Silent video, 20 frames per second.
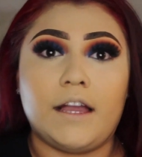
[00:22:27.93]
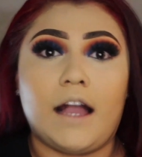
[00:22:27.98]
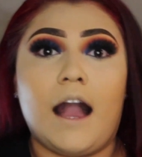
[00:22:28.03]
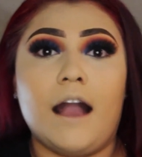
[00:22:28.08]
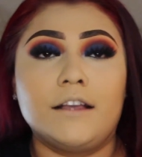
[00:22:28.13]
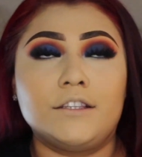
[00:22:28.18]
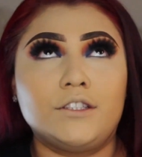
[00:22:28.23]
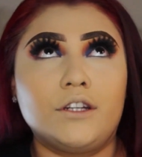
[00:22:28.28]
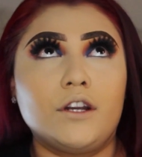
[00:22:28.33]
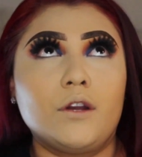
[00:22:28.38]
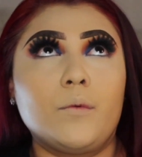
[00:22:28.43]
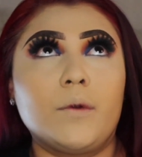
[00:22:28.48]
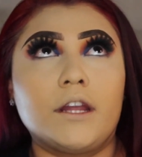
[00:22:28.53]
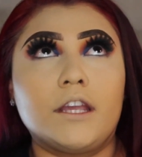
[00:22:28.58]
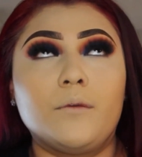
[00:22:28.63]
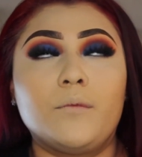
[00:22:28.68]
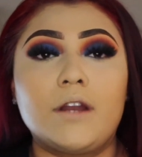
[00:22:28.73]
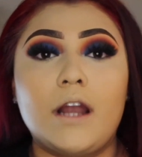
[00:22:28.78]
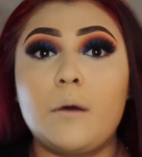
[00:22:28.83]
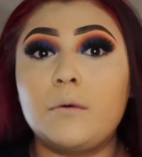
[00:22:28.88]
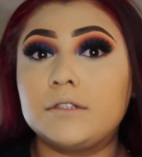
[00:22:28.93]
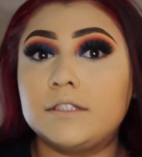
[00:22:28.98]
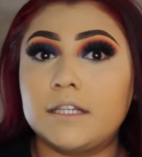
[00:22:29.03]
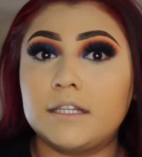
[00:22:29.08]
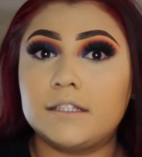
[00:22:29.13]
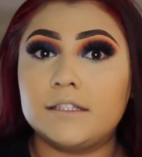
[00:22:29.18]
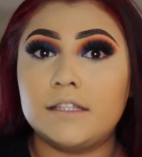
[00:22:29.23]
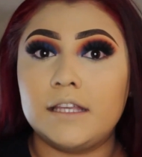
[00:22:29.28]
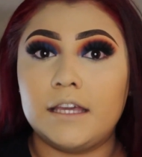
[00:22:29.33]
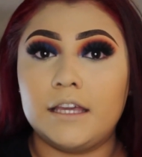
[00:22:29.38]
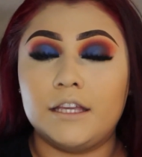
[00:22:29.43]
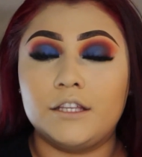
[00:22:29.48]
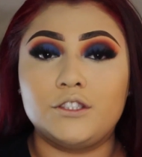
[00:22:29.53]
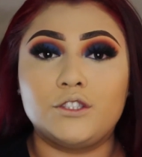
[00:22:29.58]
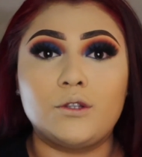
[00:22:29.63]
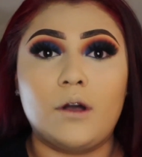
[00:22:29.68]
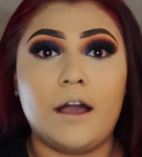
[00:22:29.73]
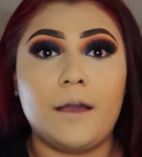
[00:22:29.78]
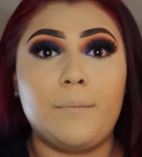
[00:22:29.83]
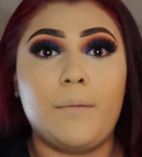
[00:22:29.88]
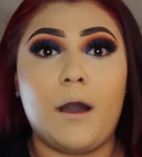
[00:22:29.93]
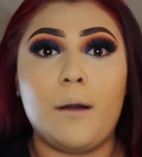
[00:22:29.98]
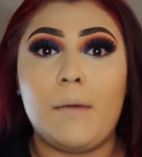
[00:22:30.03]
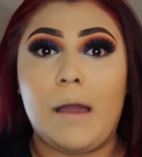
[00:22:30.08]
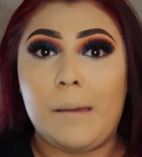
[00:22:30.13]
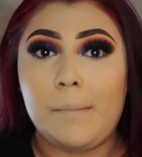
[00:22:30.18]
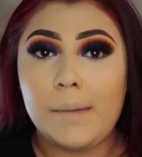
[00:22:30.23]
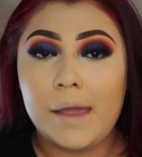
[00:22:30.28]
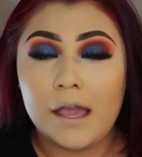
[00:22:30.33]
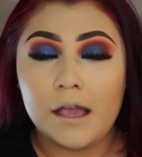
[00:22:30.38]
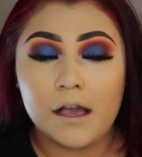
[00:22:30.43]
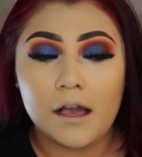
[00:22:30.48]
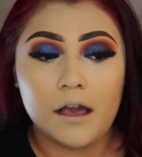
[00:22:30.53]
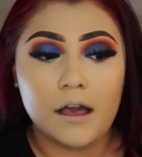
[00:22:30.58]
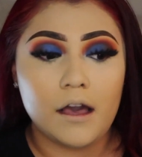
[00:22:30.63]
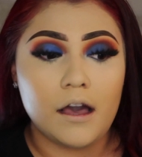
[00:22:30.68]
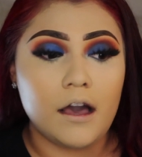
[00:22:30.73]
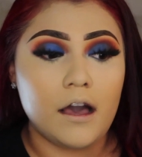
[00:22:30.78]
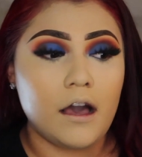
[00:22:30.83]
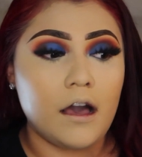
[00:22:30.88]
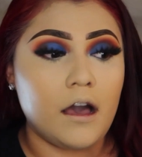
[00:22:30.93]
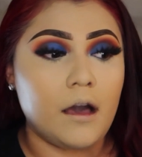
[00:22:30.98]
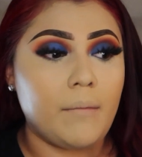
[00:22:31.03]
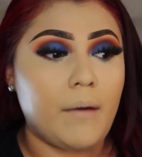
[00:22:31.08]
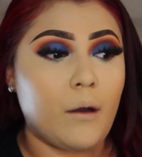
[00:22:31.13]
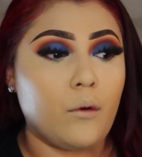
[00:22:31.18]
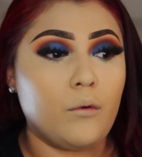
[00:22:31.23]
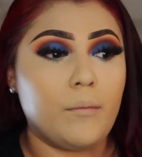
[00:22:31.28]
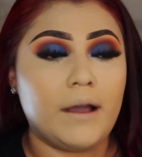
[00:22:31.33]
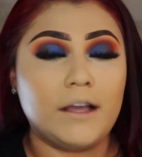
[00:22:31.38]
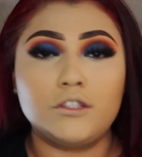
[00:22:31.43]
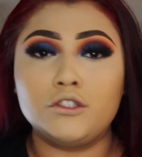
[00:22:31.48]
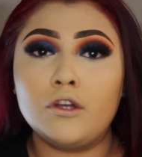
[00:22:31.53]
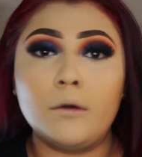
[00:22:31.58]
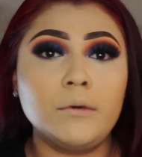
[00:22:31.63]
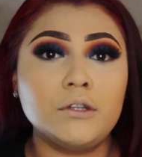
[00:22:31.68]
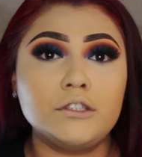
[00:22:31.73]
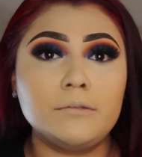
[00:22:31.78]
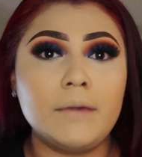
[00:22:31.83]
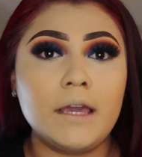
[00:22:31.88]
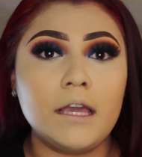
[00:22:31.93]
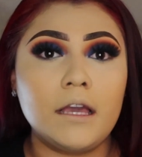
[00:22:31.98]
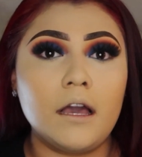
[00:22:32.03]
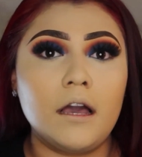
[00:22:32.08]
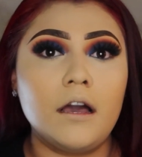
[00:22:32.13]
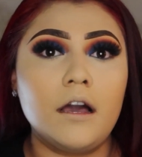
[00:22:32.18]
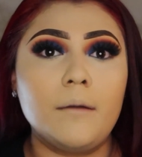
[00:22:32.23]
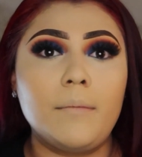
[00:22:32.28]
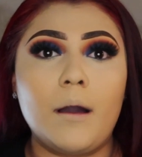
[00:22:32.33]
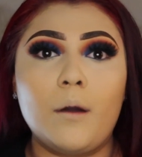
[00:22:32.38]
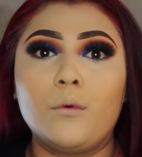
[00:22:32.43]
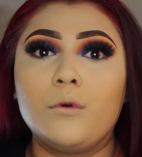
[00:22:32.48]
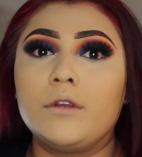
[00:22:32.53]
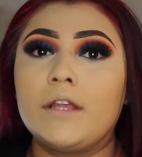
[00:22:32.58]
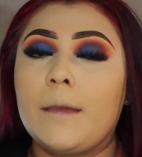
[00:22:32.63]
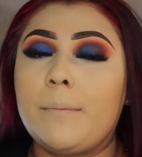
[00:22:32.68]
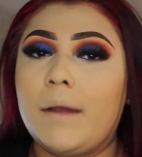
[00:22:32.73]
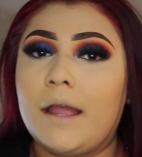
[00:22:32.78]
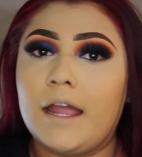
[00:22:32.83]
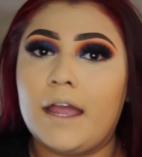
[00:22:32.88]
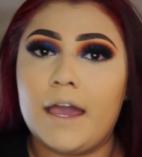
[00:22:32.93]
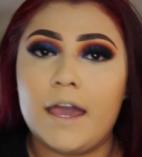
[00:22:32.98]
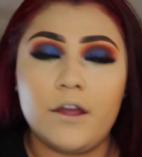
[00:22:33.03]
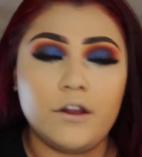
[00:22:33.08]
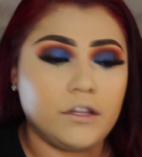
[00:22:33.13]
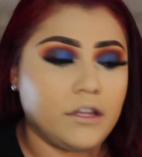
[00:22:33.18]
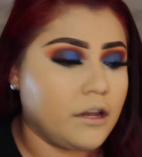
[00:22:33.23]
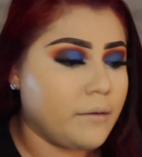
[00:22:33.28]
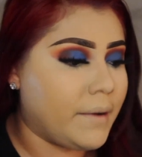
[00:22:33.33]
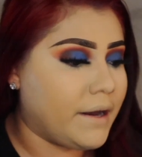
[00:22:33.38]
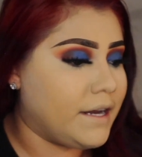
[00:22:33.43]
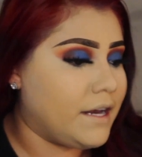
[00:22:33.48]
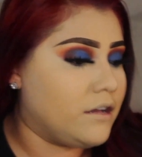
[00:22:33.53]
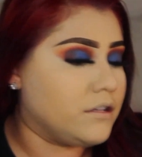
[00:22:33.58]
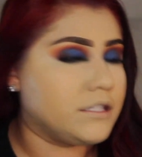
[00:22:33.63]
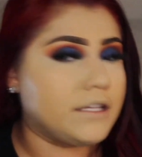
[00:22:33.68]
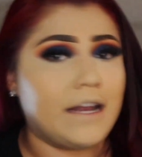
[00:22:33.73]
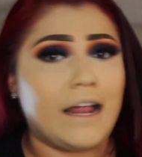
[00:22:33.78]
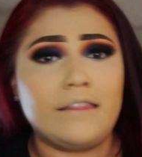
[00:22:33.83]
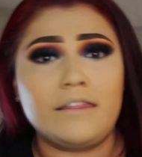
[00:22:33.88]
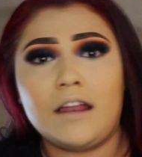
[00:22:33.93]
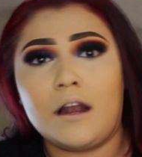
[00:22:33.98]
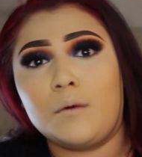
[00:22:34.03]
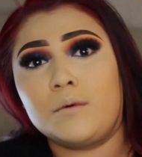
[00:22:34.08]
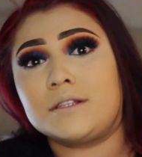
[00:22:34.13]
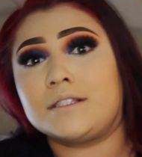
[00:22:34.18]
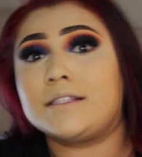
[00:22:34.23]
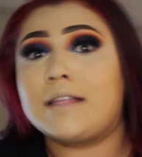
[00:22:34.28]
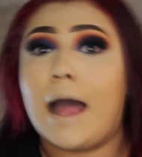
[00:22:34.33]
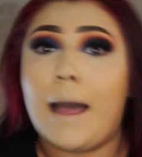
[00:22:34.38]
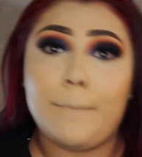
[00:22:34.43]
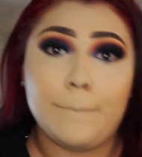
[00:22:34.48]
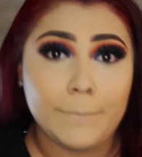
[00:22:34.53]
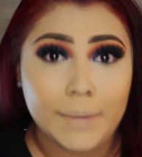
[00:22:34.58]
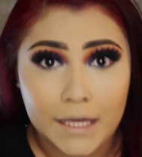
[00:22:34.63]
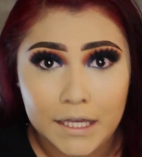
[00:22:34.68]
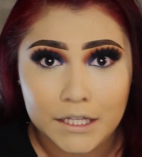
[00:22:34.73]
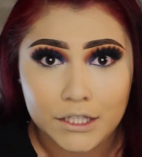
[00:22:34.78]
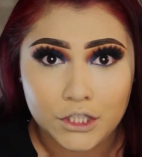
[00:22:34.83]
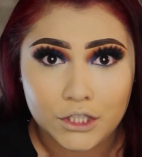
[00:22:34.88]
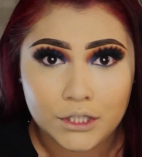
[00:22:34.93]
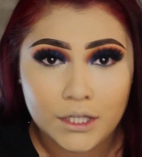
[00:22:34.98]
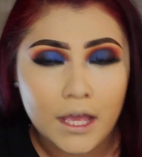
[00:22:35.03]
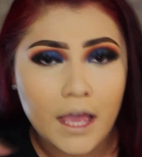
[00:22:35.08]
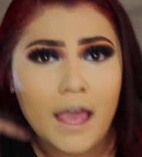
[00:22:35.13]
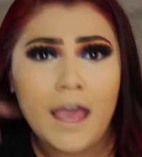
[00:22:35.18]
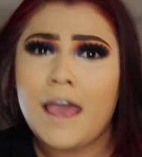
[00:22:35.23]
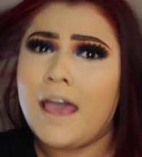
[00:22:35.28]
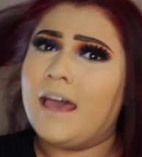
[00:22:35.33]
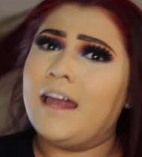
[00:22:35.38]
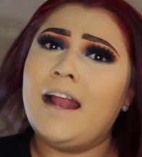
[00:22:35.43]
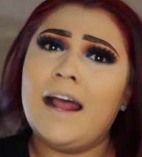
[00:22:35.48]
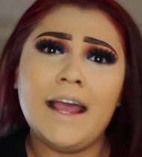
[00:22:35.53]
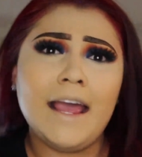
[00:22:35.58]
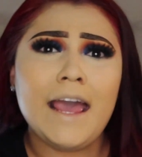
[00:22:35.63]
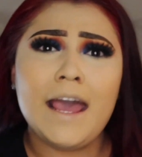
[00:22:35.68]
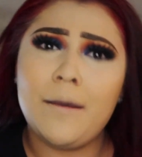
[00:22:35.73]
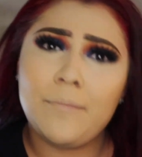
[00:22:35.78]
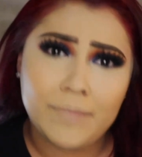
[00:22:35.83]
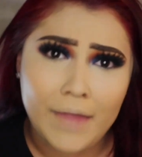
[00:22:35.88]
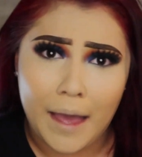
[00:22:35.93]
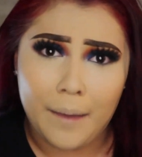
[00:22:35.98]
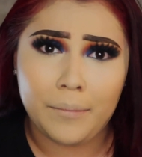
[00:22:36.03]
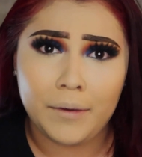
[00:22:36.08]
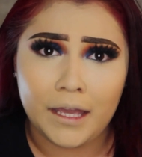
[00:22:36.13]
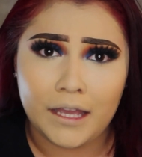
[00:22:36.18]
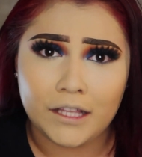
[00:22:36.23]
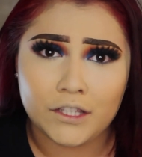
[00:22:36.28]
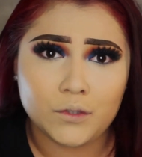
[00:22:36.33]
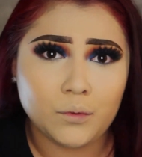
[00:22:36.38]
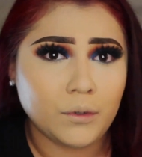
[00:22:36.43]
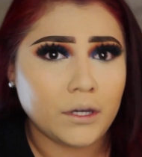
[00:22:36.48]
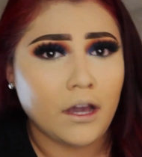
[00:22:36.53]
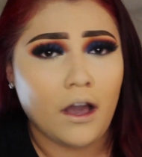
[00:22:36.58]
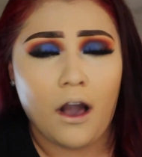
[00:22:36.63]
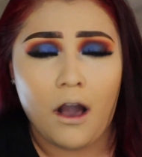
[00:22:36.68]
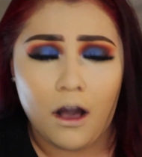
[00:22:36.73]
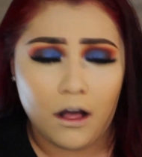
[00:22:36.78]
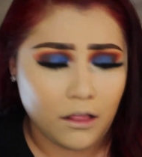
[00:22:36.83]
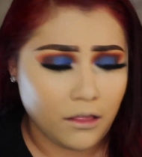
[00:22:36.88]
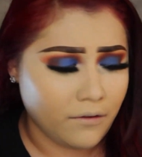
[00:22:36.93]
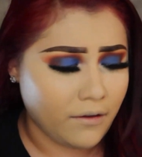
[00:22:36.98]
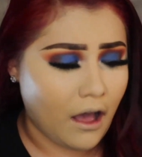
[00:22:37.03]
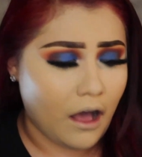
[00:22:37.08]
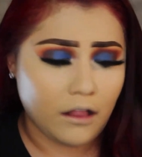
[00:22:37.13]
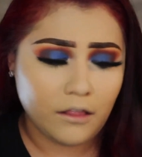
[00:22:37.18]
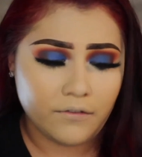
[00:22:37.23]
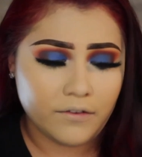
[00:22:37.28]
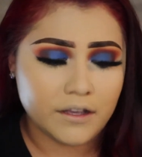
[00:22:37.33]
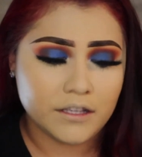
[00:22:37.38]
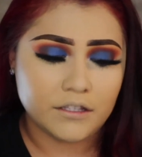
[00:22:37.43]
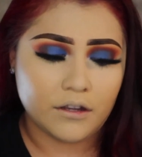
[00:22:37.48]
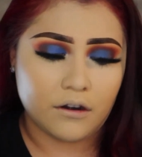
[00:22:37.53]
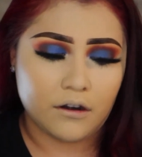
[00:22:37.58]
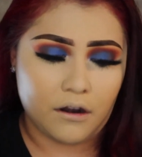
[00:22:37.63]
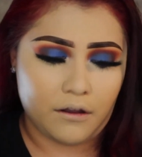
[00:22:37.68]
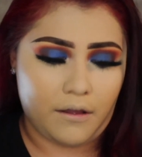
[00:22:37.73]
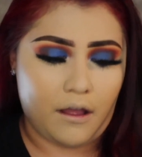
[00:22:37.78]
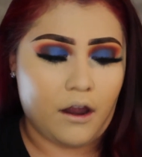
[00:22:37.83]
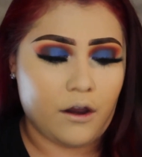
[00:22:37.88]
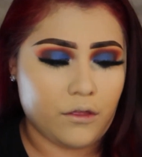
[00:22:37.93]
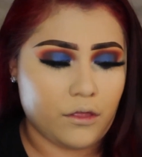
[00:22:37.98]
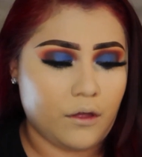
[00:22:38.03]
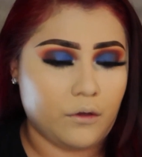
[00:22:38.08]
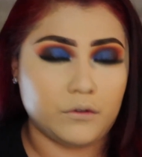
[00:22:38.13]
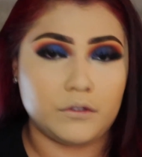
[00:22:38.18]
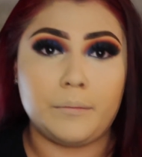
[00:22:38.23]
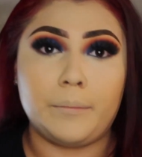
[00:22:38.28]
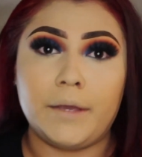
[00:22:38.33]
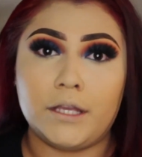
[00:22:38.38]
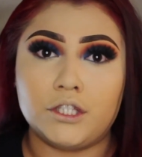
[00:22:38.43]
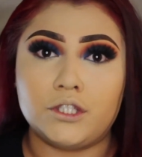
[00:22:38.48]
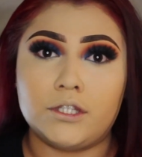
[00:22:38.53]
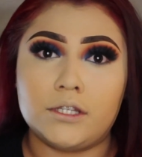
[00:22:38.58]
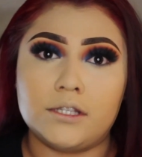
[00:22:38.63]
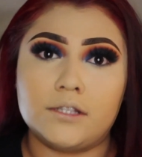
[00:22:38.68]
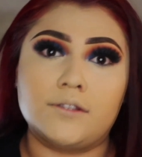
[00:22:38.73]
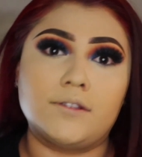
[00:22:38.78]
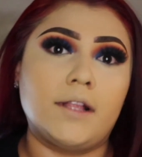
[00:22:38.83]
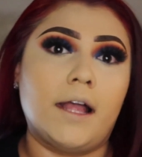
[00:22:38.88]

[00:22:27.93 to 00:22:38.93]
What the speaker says: I started working when I was 16, so I bought my makeup. I would buy so much makeup. I would get my hair done, my nails, and I thought I was that bitch. And I am that bitch. We all of us are those bitches.